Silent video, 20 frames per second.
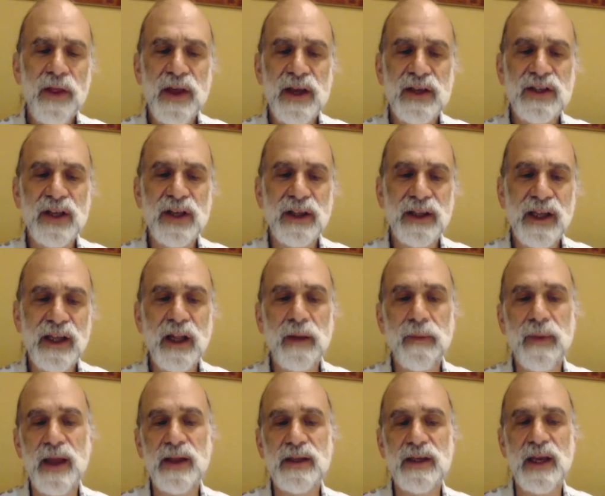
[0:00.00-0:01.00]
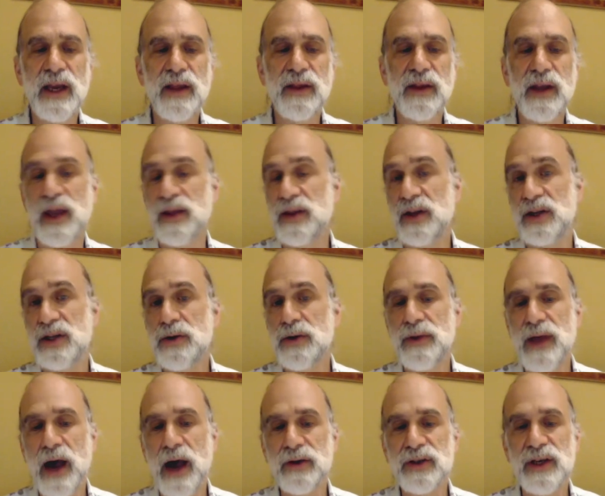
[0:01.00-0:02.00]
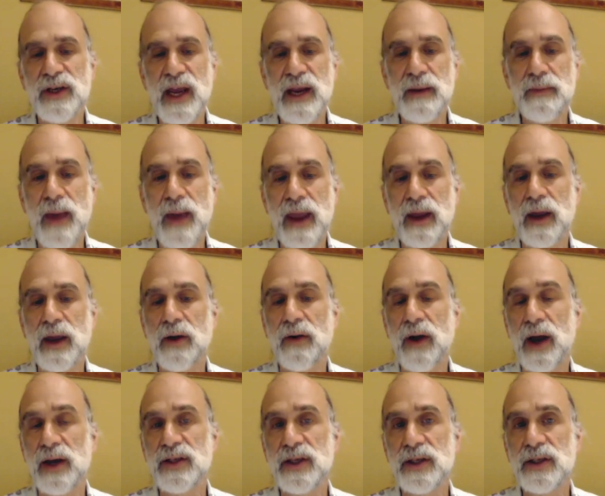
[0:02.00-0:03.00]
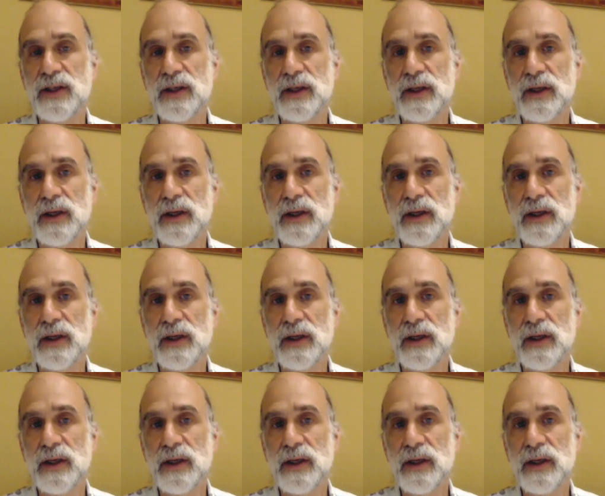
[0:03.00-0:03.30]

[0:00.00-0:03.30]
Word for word: this a little bit in, in the 2008 banking crisis